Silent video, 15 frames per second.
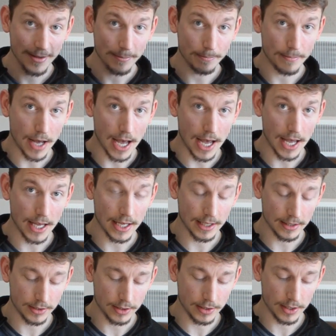
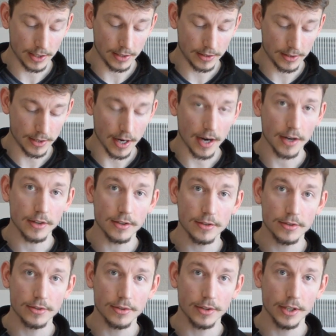my G-Star
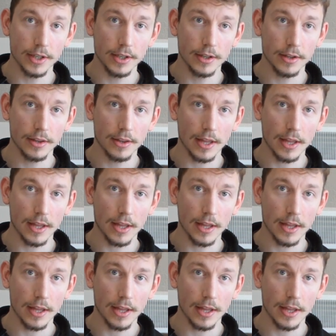Destroyer